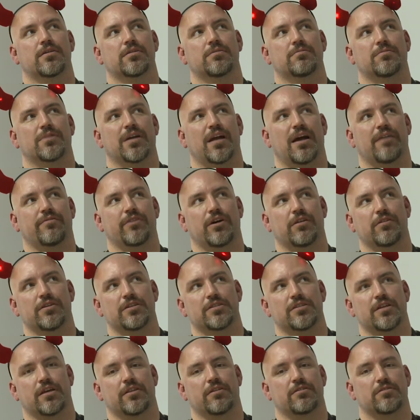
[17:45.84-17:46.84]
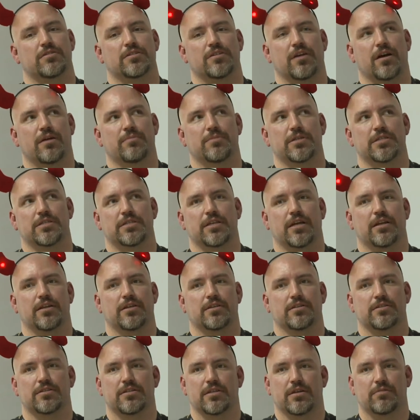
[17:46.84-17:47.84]
we have all these other Samba
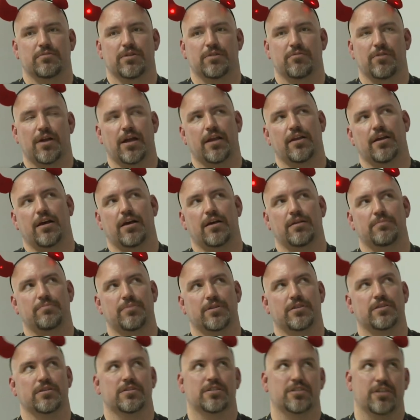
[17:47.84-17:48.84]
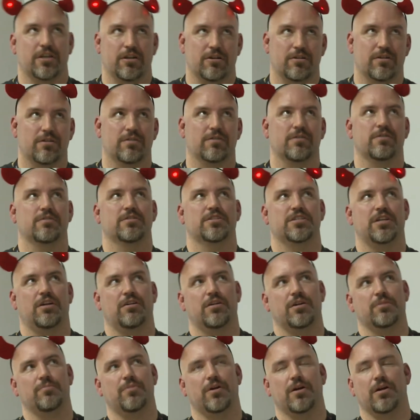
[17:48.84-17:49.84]
settings that we write out, but the
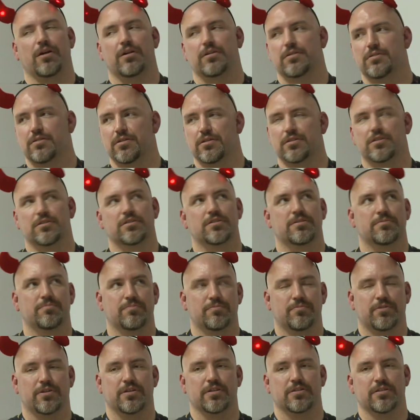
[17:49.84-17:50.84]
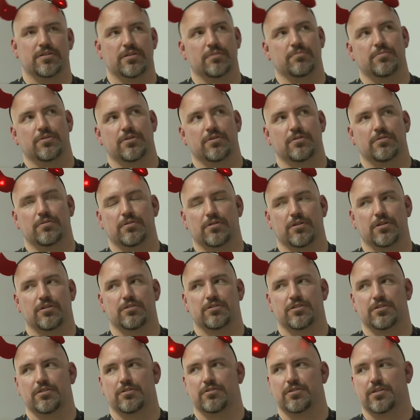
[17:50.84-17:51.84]
sharing part is pretty simple.
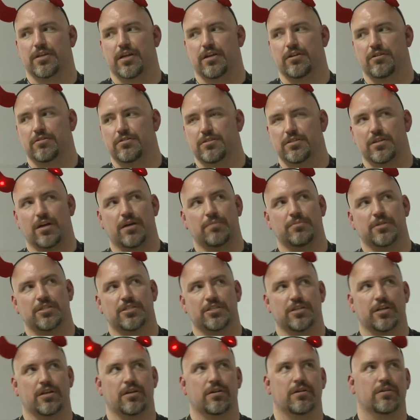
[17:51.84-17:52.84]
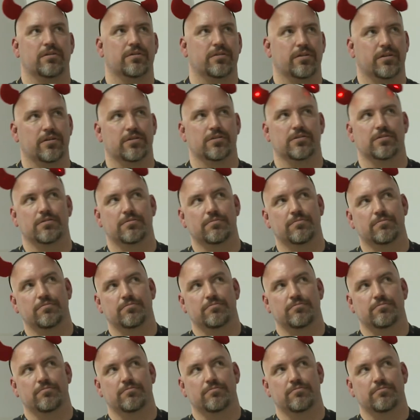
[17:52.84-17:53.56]
It's your standard Samba share, and